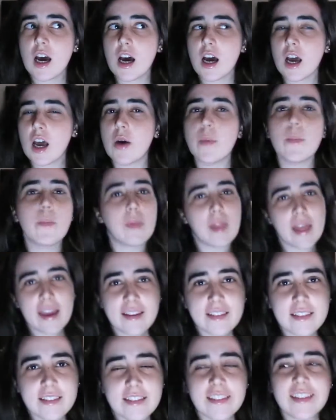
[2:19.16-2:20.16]

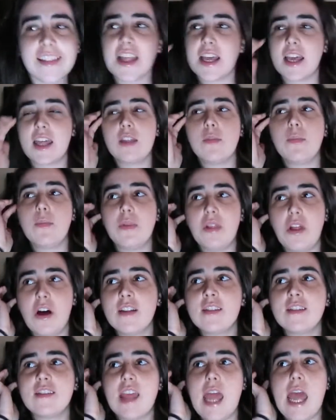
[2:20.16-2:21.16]
complex. Like, the
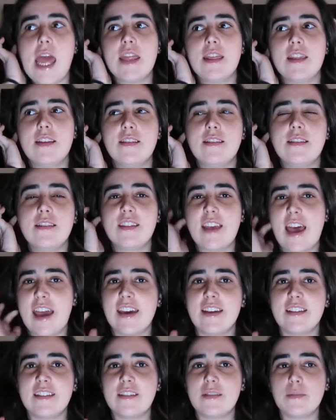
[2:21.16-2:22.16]
plot and the
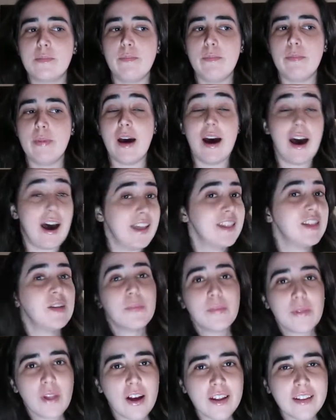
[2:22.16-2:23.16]
science behind the
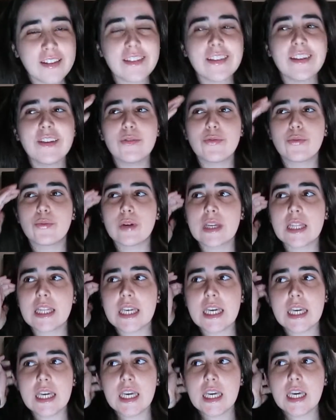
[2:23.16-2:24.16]
plot is
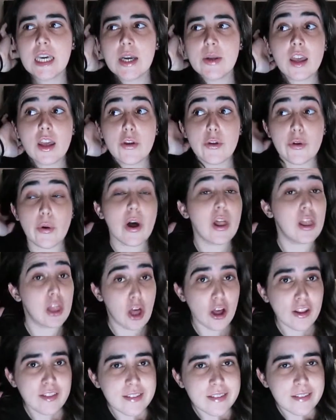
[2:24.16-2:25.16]
really, a
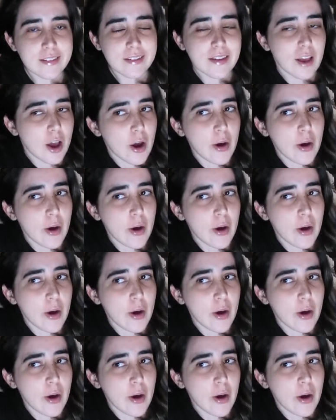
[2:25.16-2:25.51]
lot.